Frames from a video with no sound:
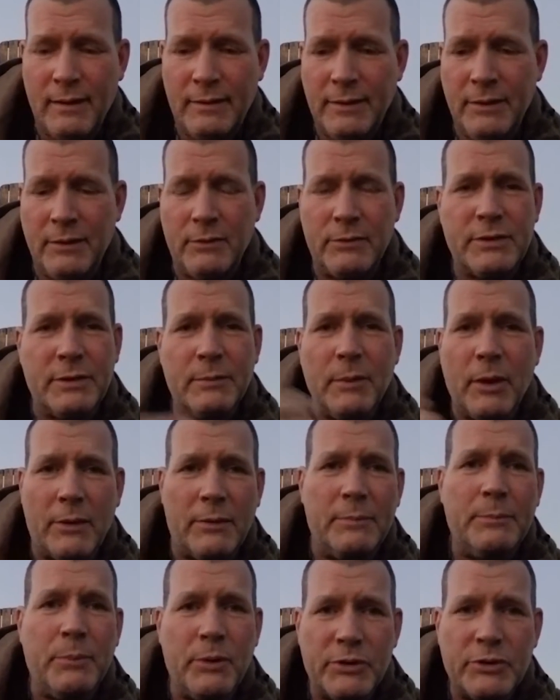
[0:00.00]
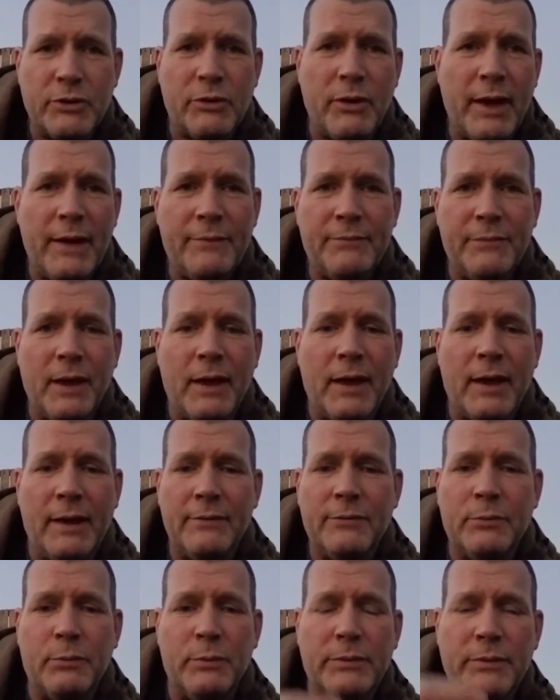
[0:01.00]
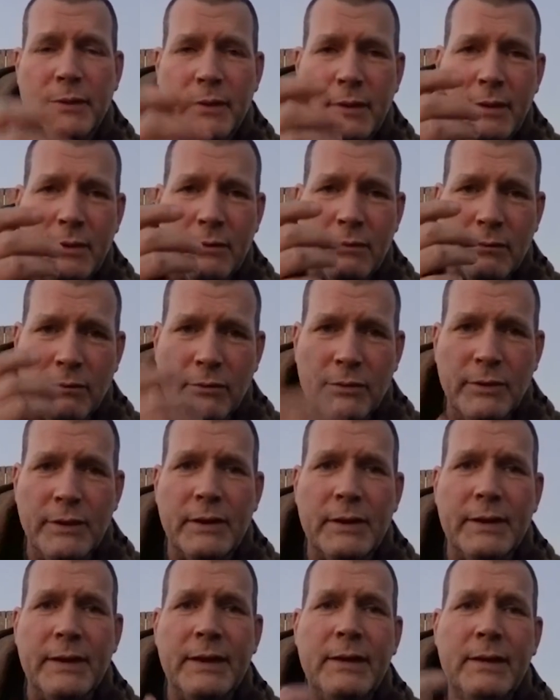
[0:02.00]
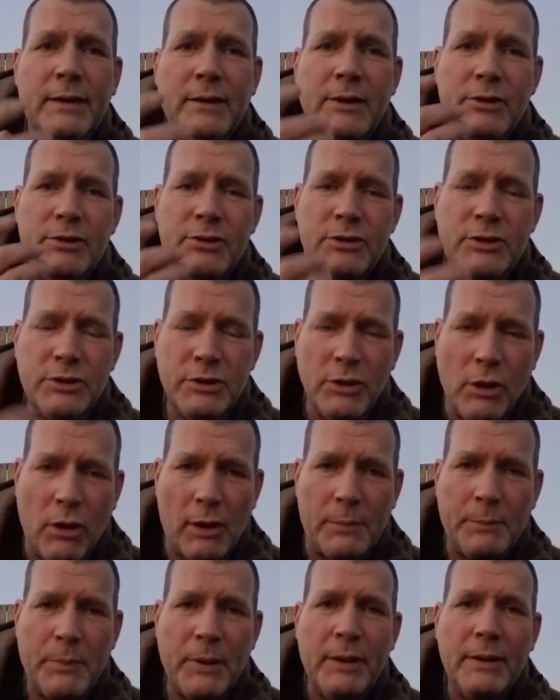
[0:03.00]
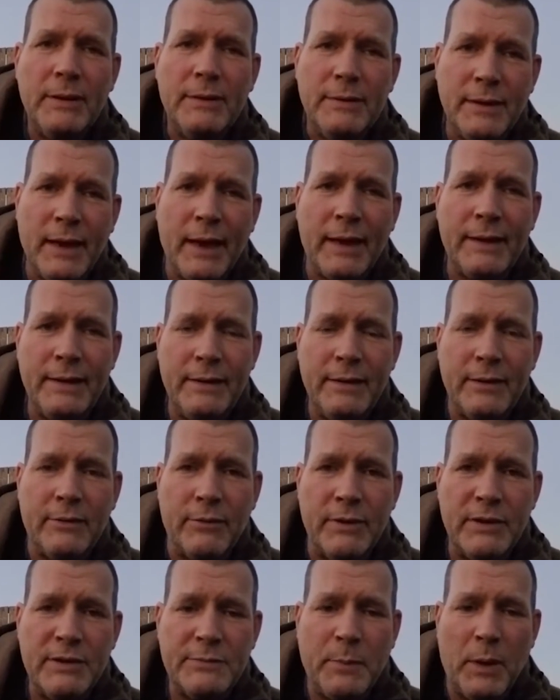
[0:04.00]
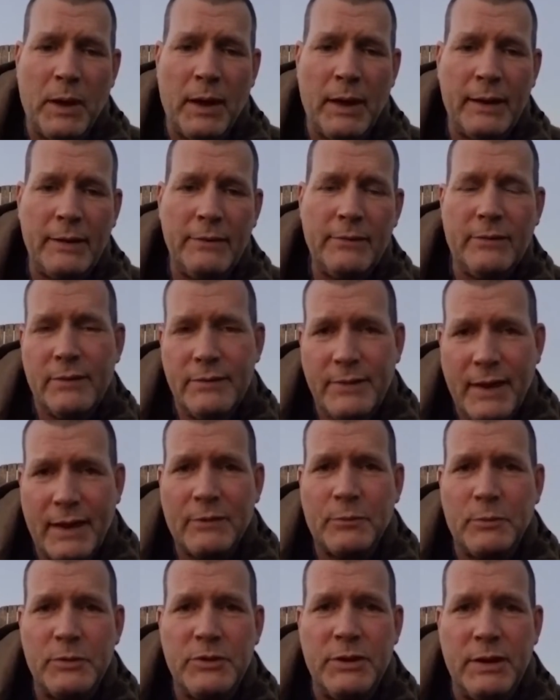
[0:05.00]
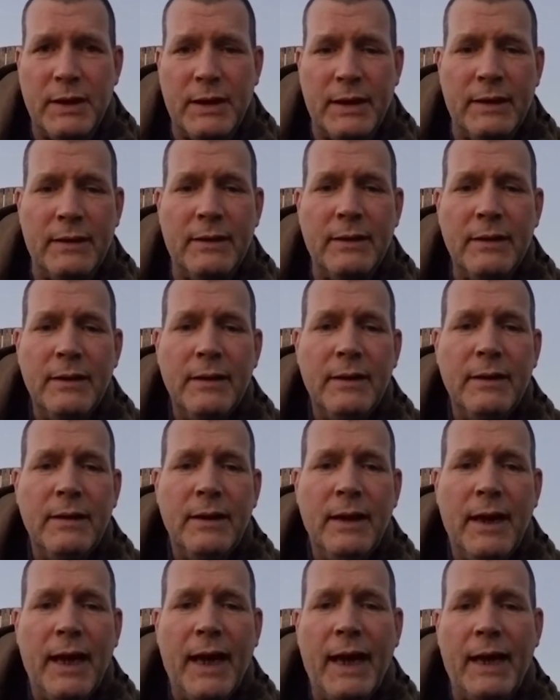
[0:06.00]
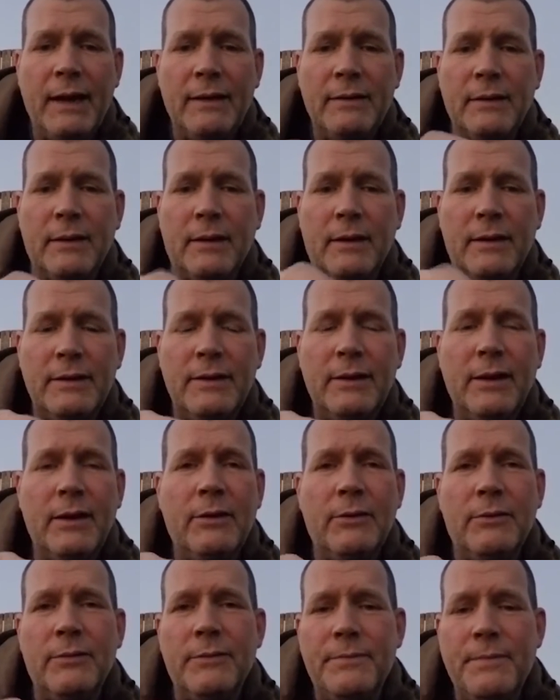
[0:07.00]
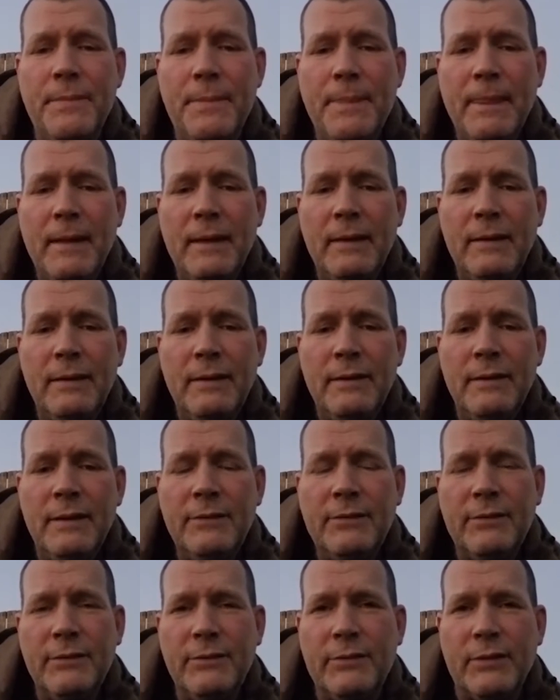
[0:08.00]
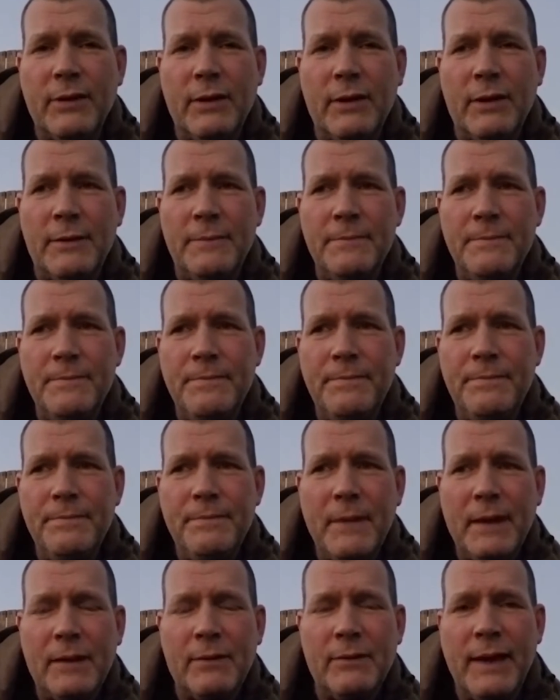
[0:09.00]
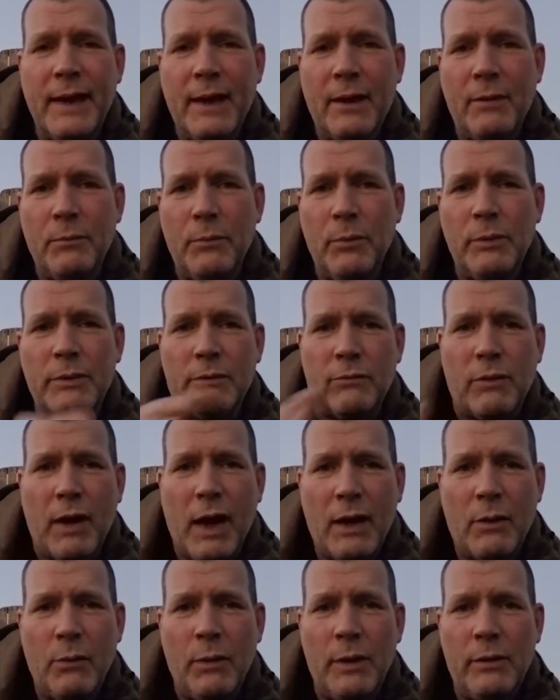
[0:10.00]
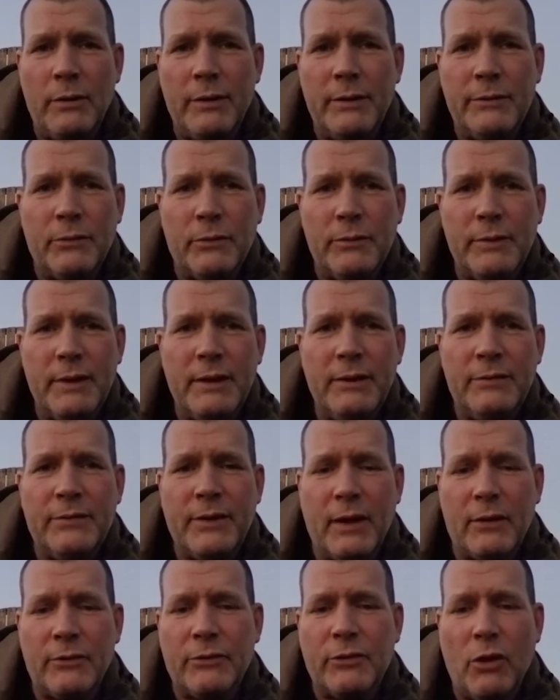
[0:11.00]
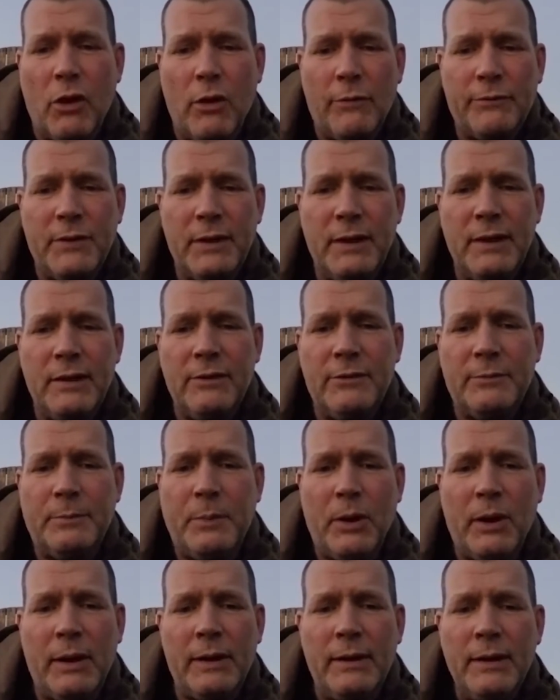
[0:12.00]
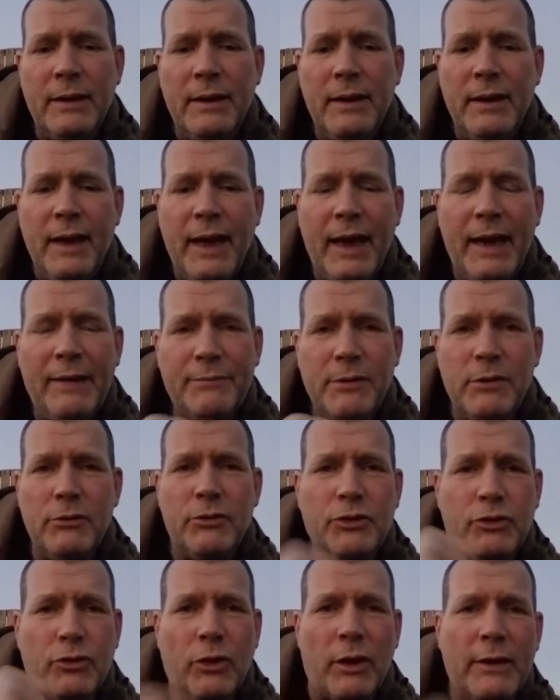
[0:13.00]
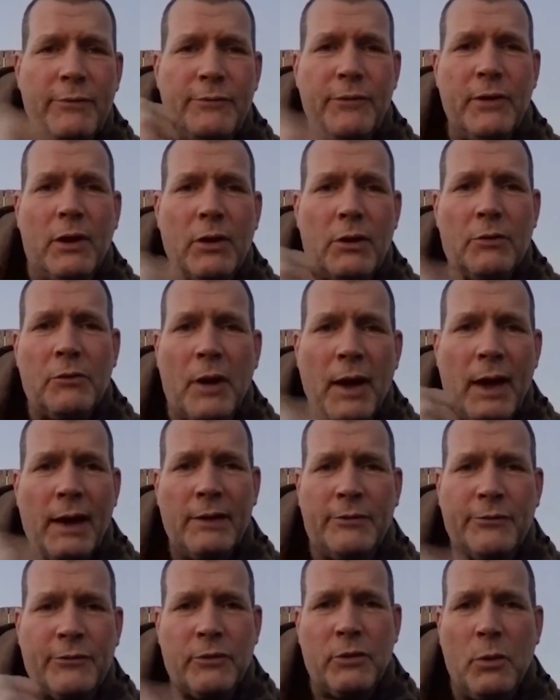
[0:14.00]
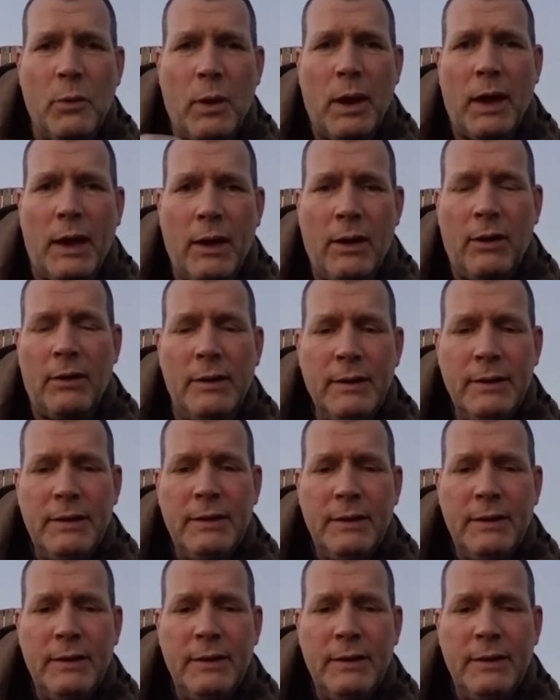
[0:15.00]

you know, some other bushcraft knives with really sharp 90-degree spines, because that's what you need. And you know, this is I don't know what the Rockwell is on this, how soft it is, but after you strike ferro rods for a while,